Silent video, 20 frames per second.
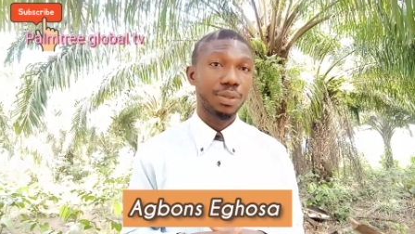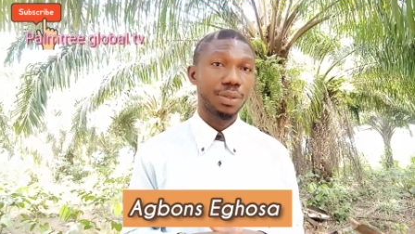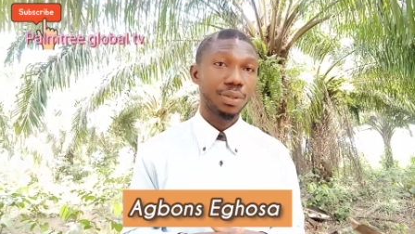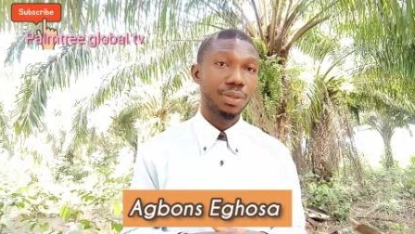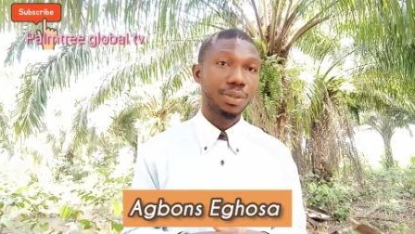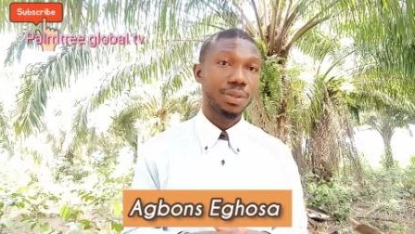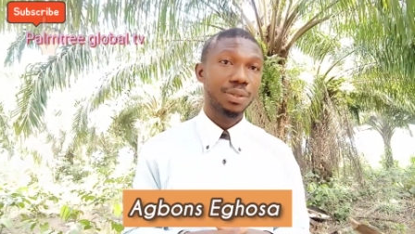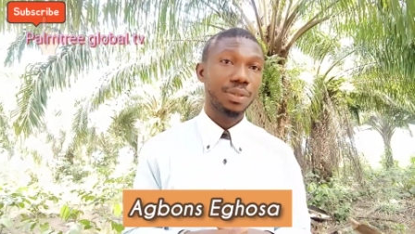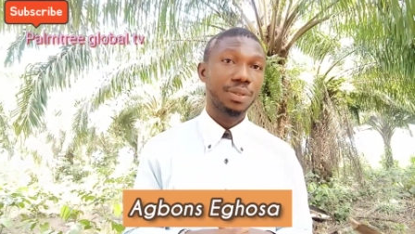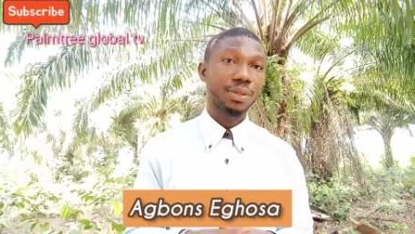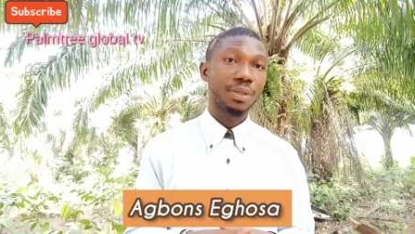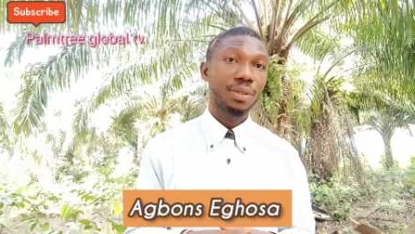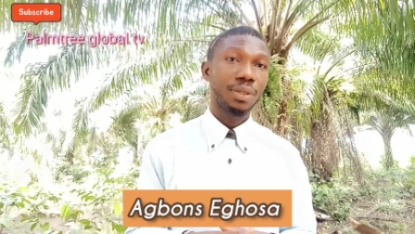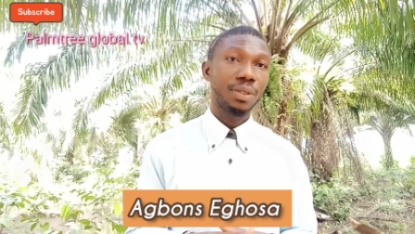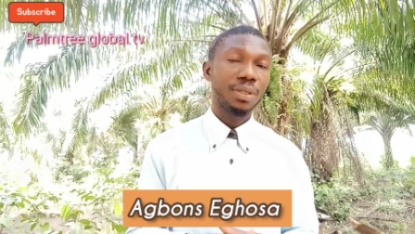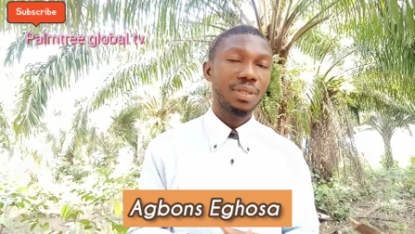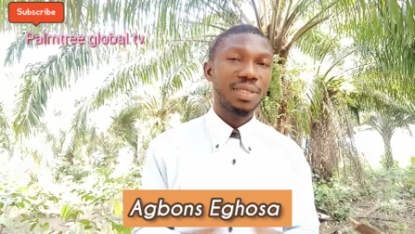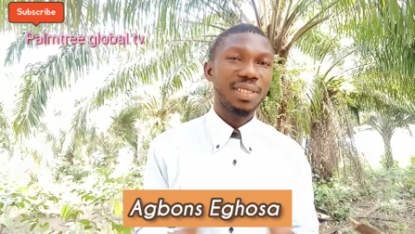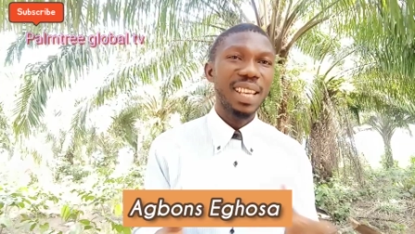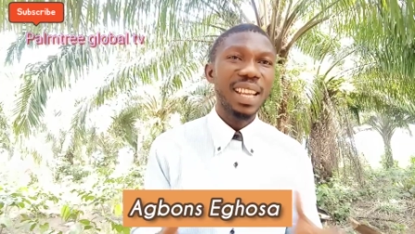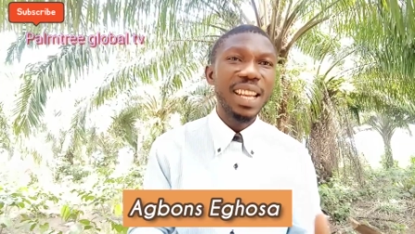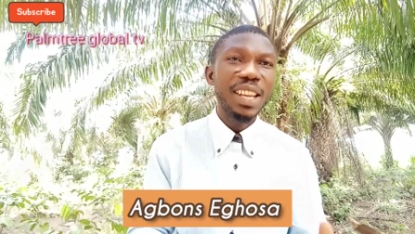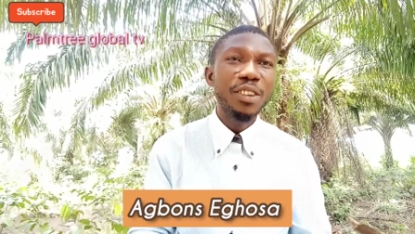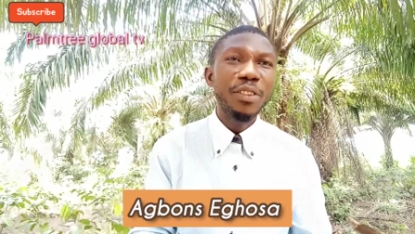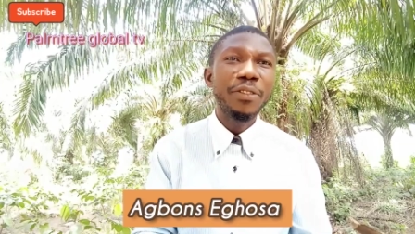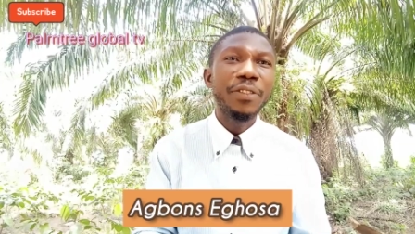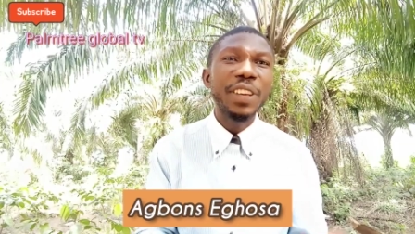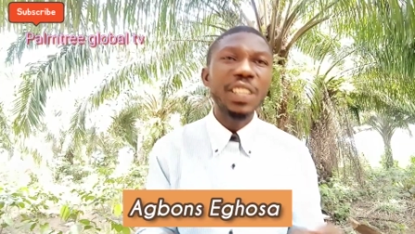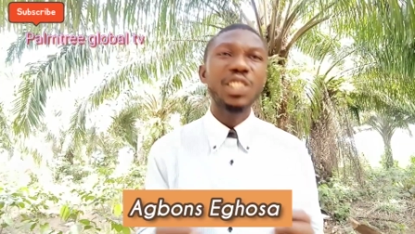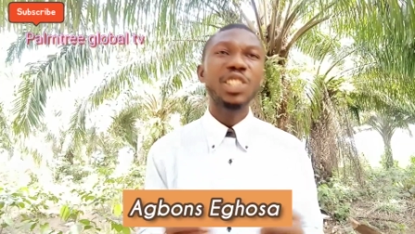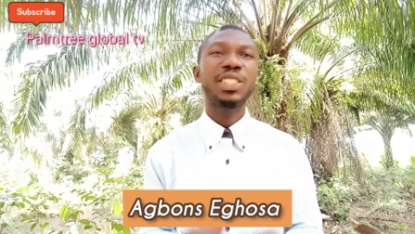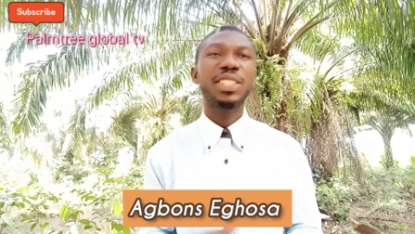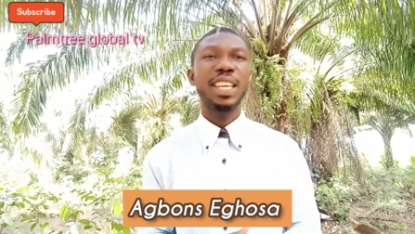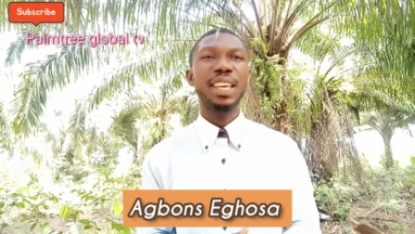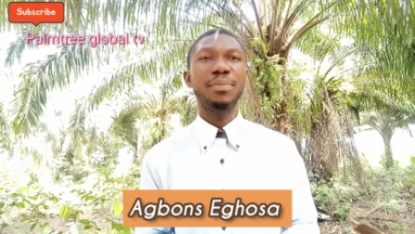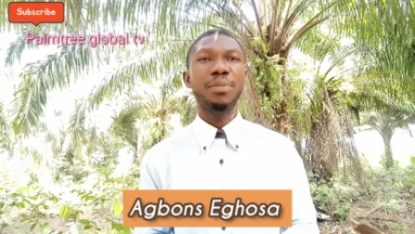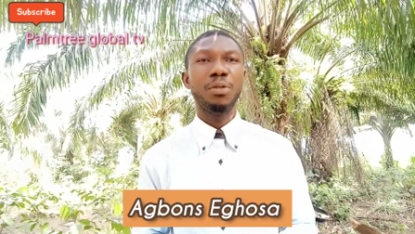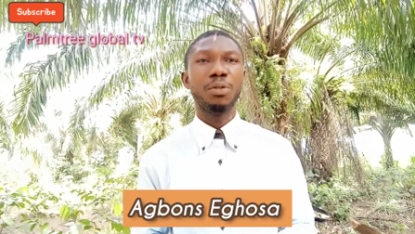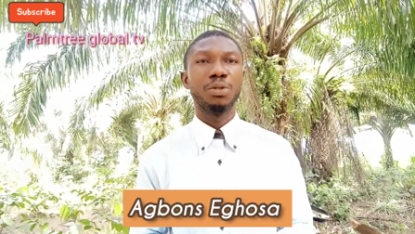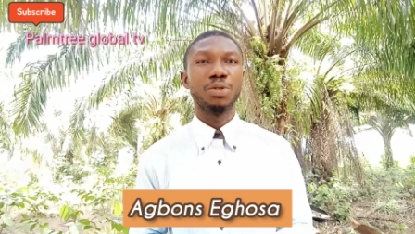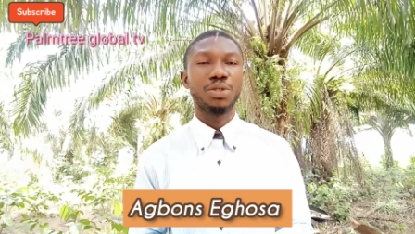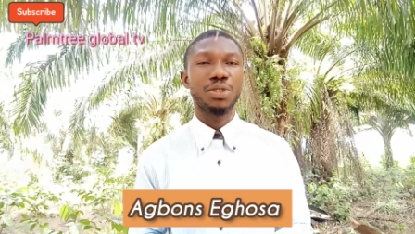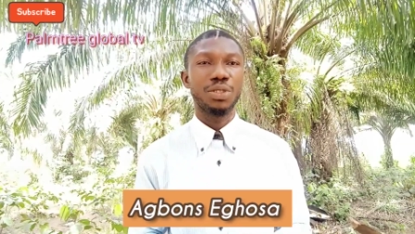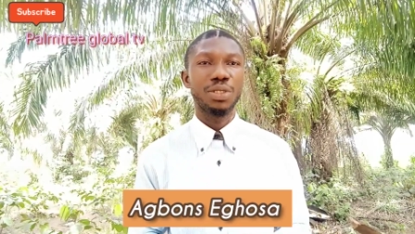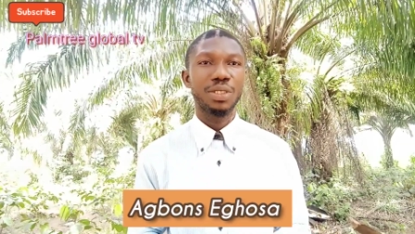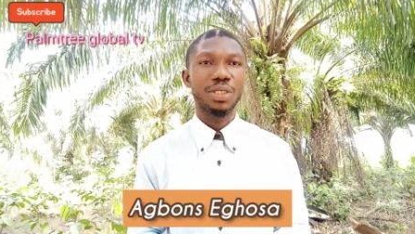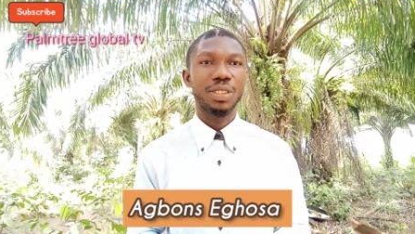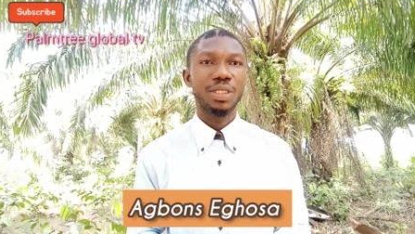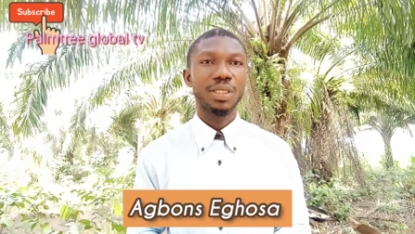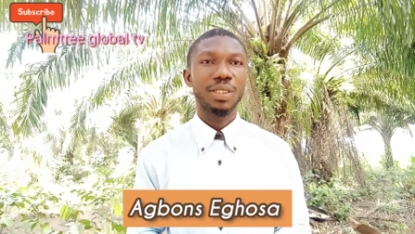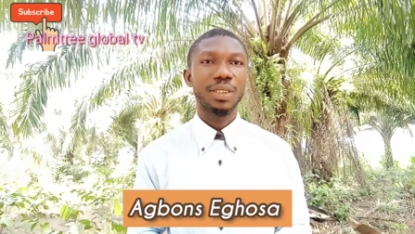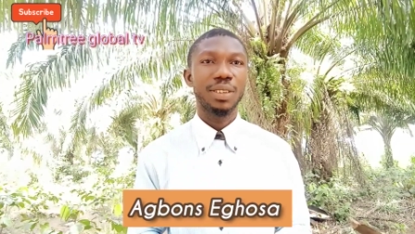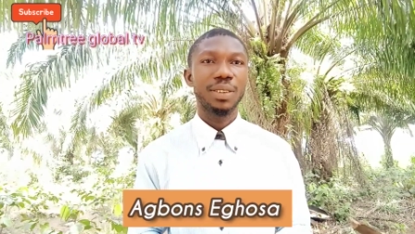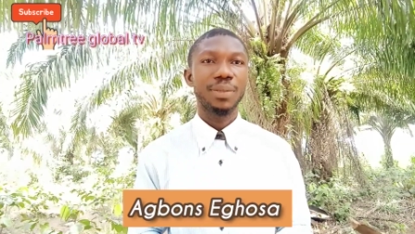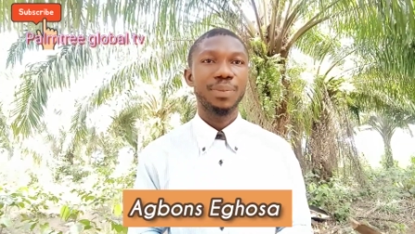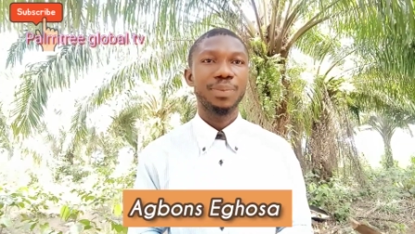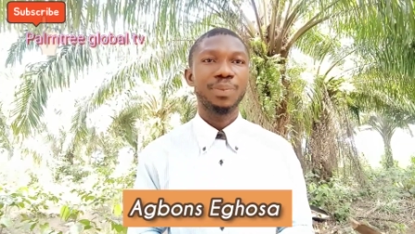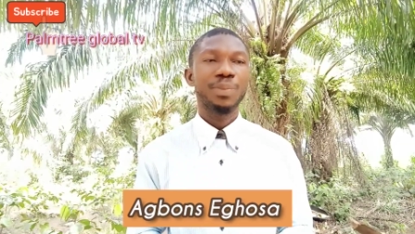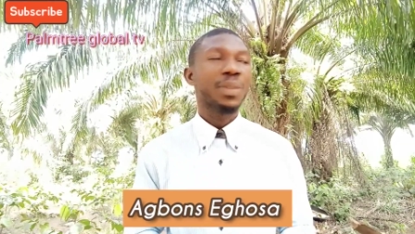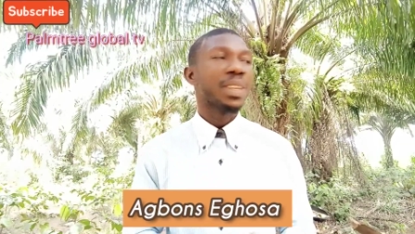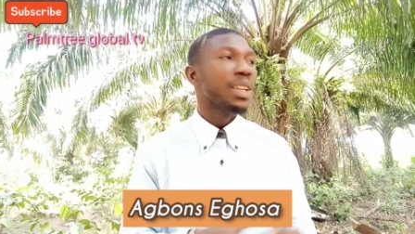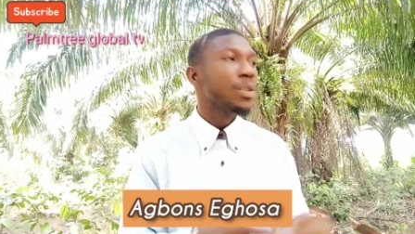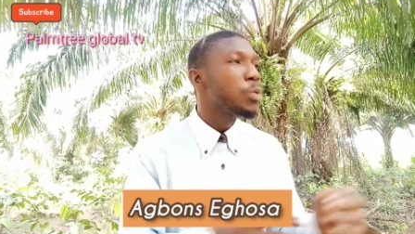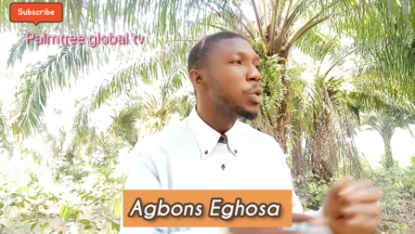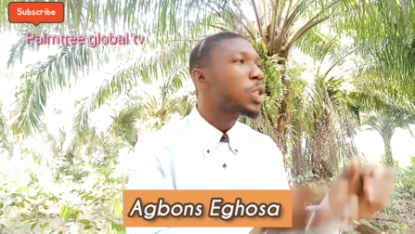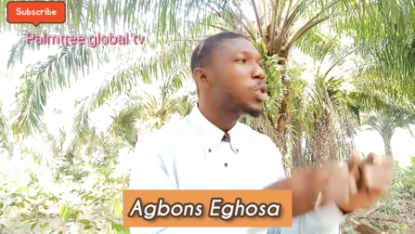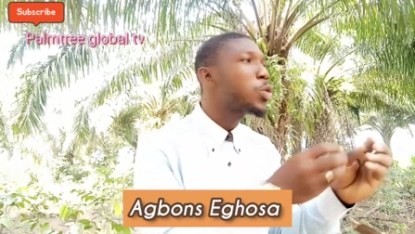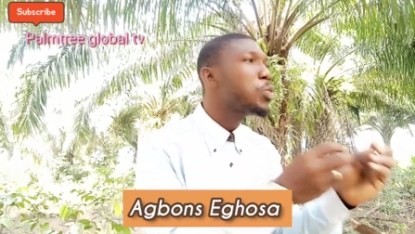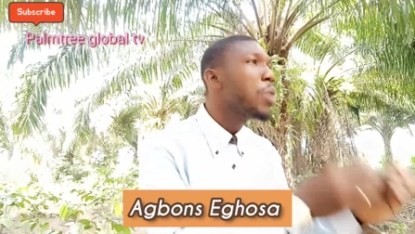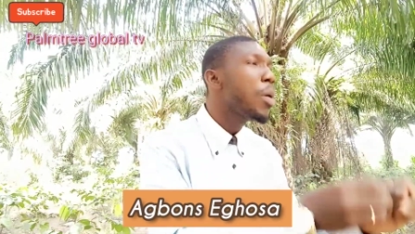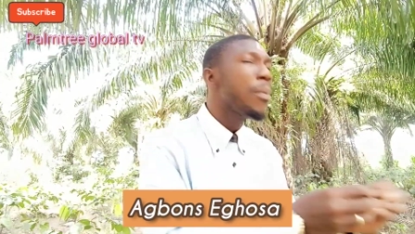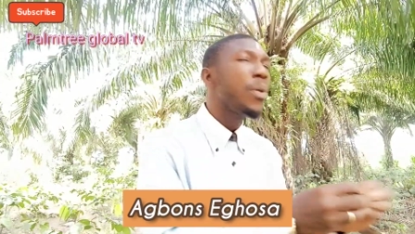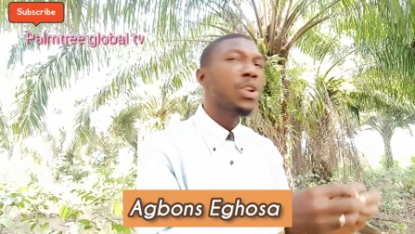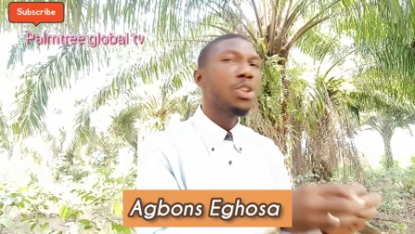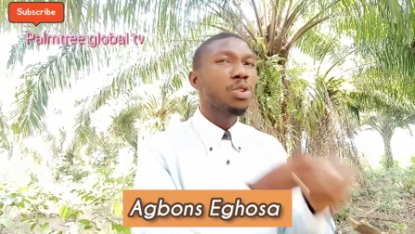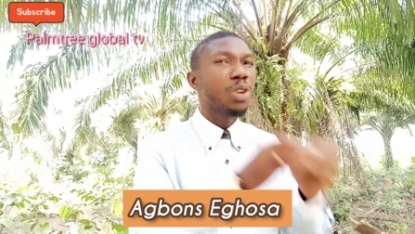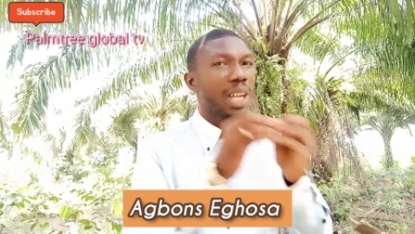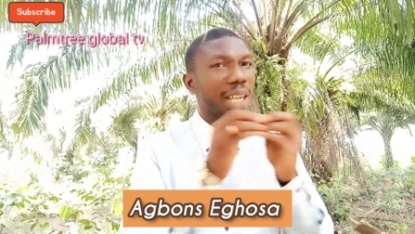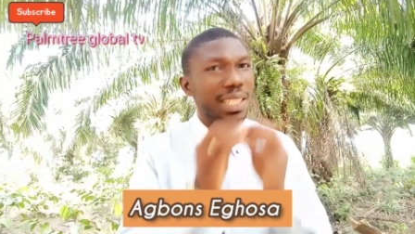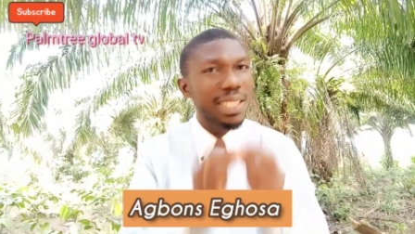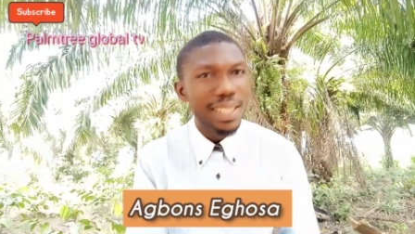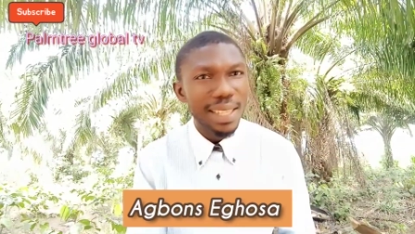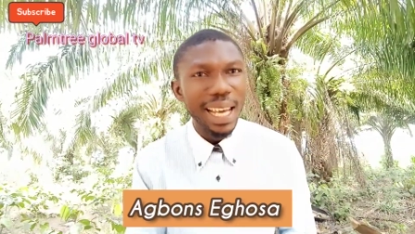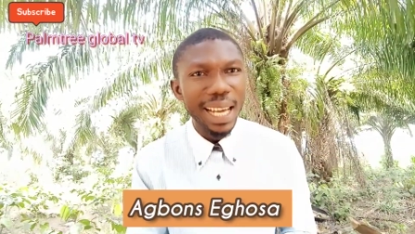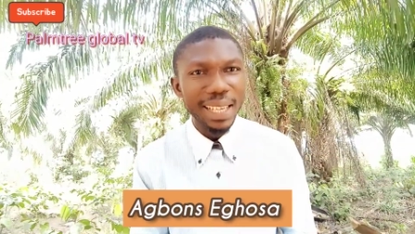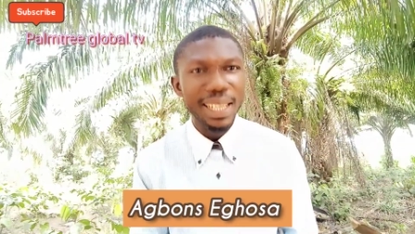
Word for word: Another kind of business I also teach you here today is selling of vegetable,